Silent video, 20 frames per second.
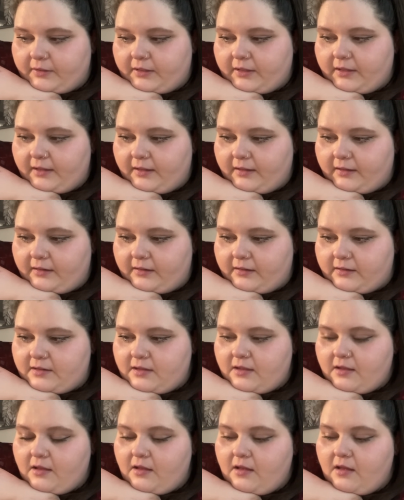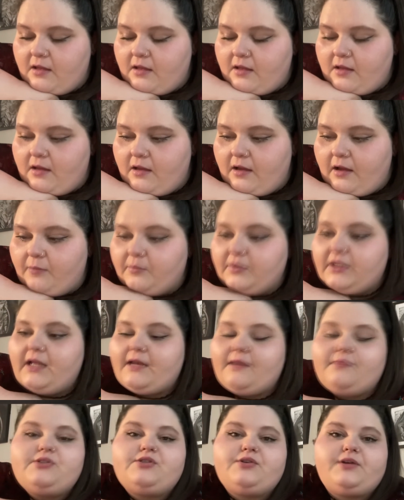And I'm glad
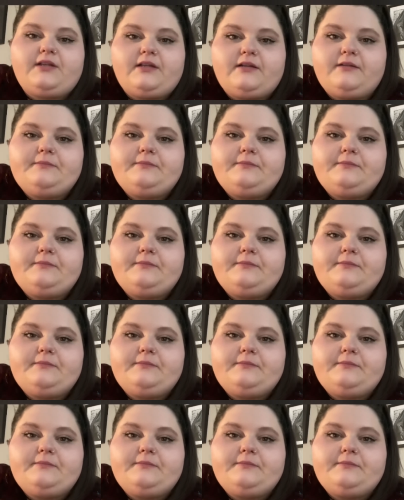I'm doing it.